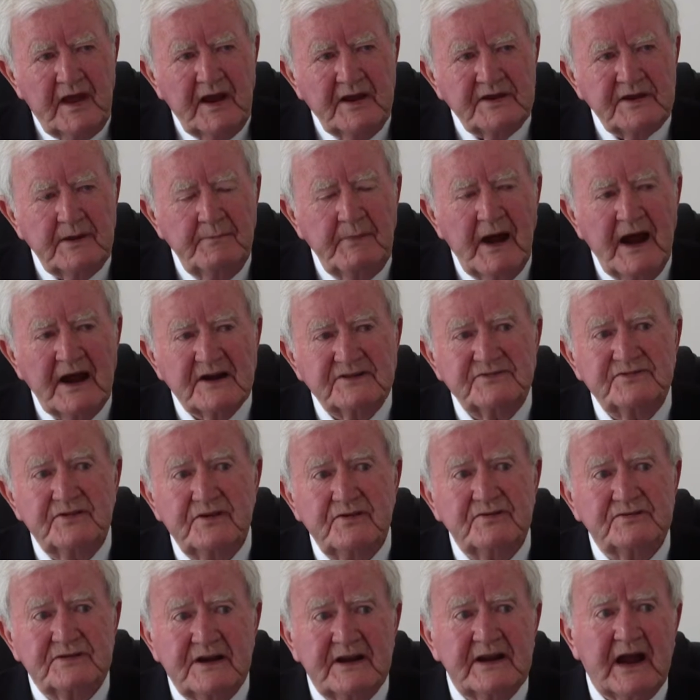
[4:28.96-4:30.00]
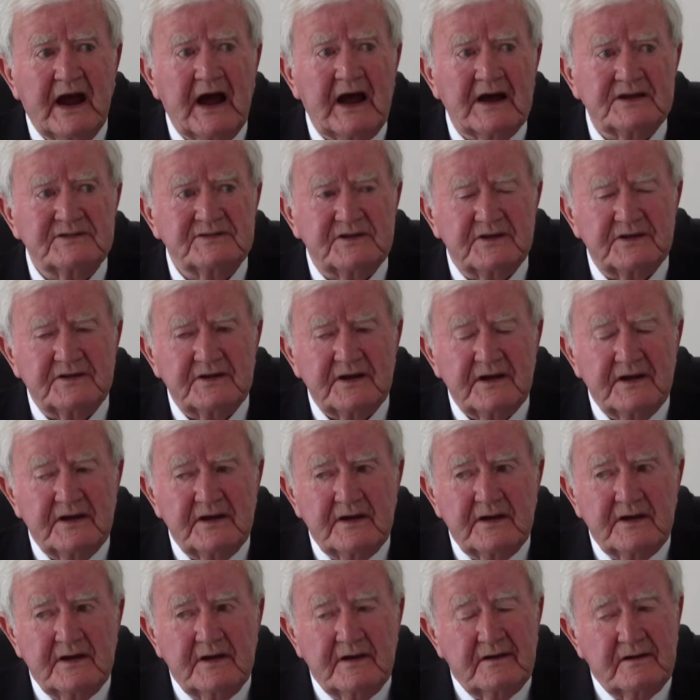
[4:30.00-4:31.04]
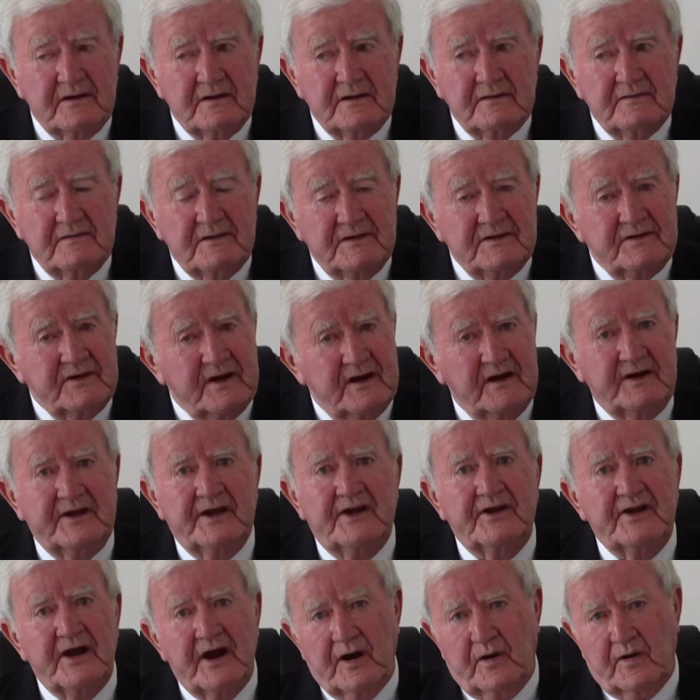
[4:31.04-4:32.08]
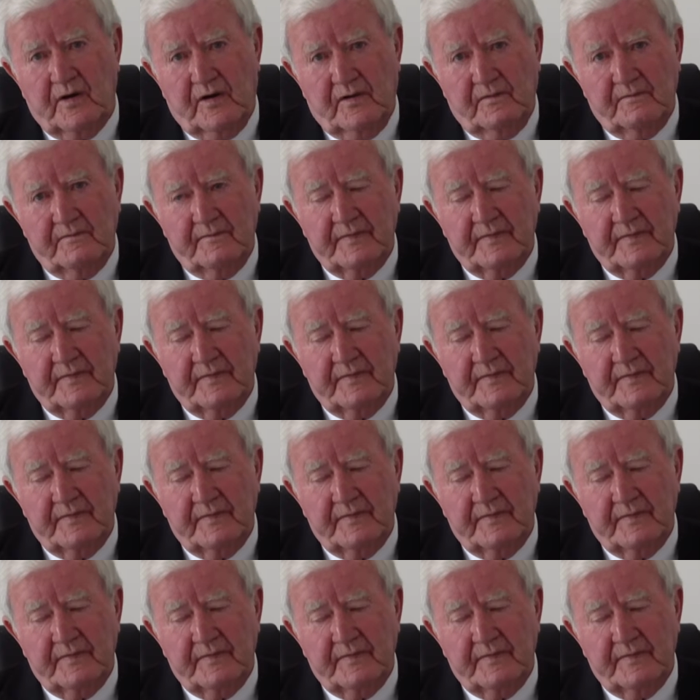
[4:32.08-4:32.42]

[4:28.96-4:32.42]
The Mass usually lasted nearly an hour